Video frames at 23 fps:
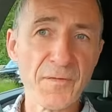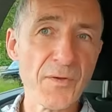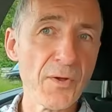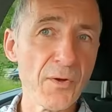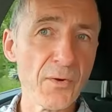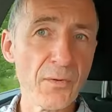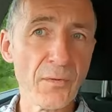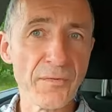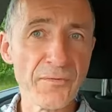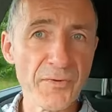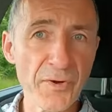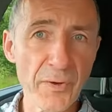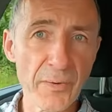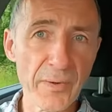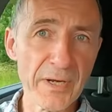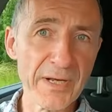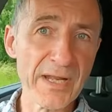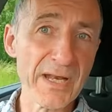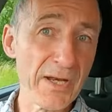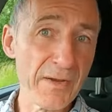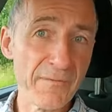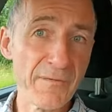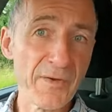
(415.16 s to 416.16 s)
fuel through
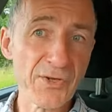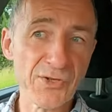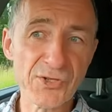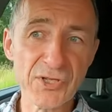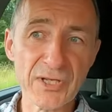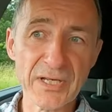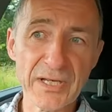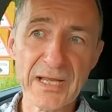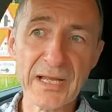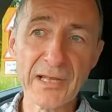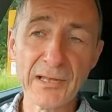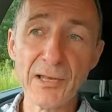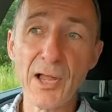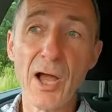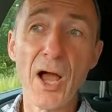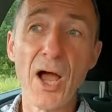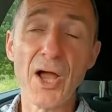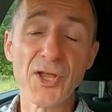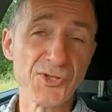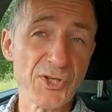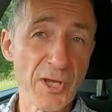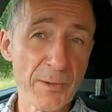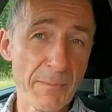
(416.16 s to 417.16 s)
an inefficiently
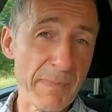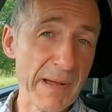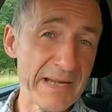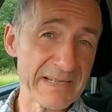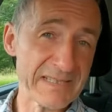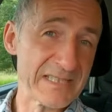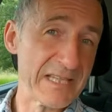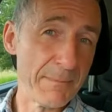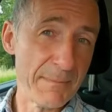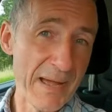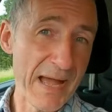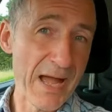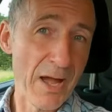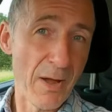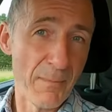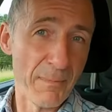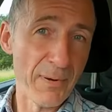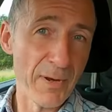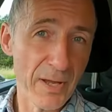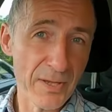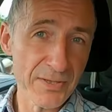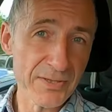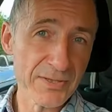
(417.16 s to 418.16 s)
large capacity
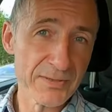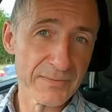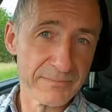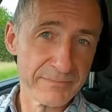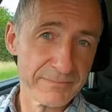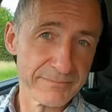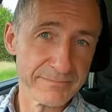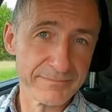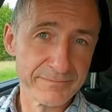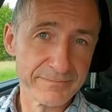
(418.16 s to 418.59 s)
power plant.